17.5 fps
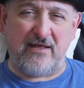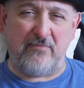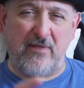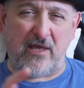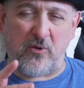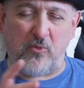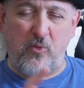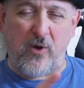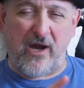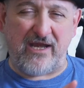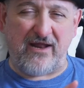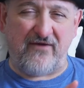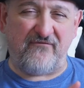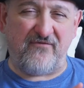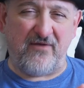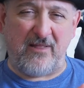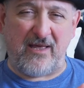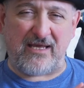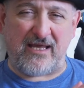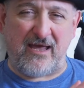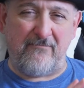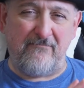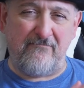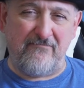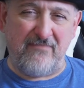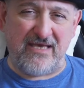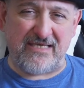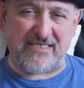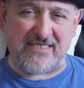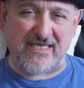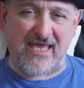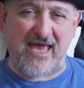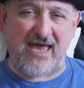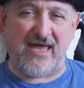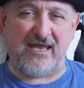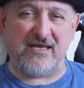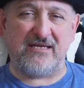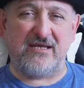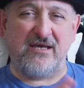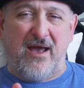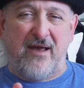I'm like, wait, I feel like I missed that.